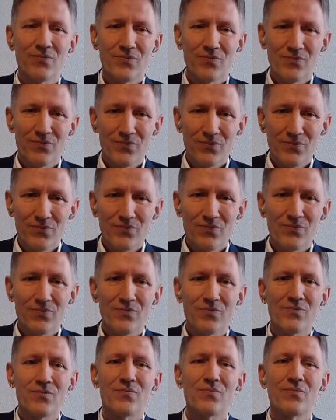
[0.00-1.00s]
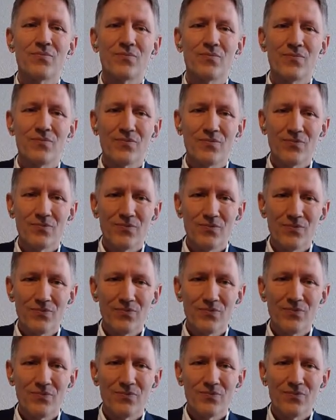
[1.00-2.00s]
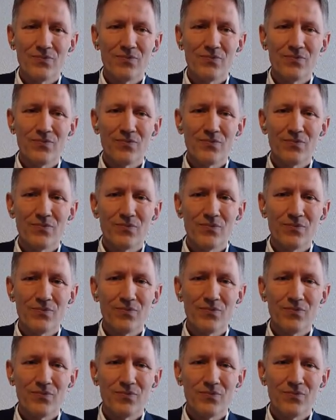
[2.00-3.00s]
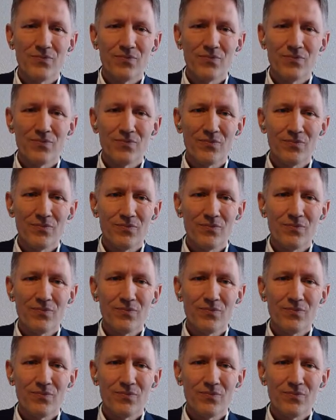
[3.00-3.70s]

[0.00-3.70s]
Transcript: (not speaking)